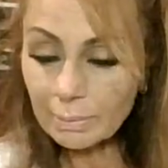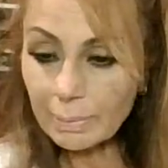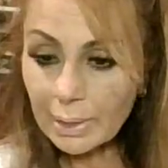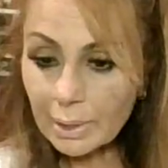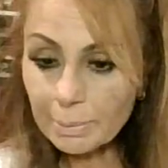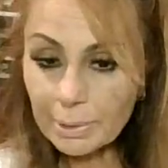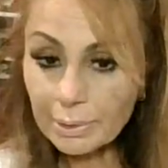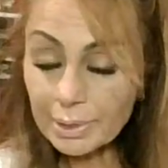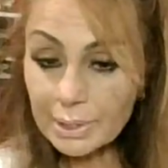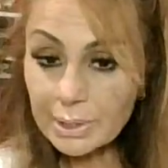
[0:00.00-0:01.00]
My computer
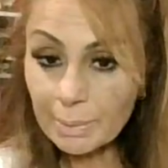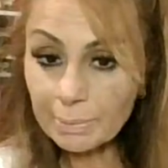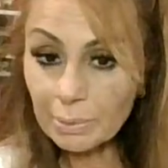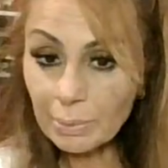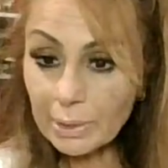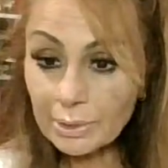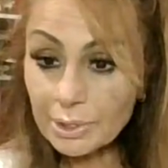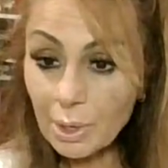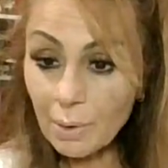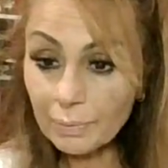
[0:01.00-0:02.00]
did something weird, so
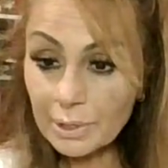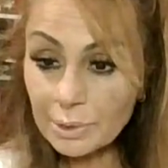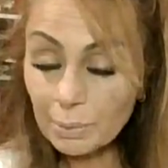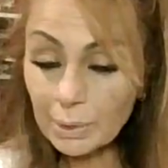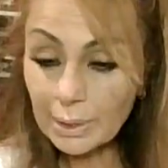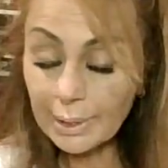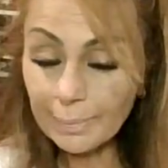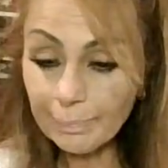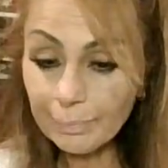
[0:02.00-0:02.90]
hopefully it's working.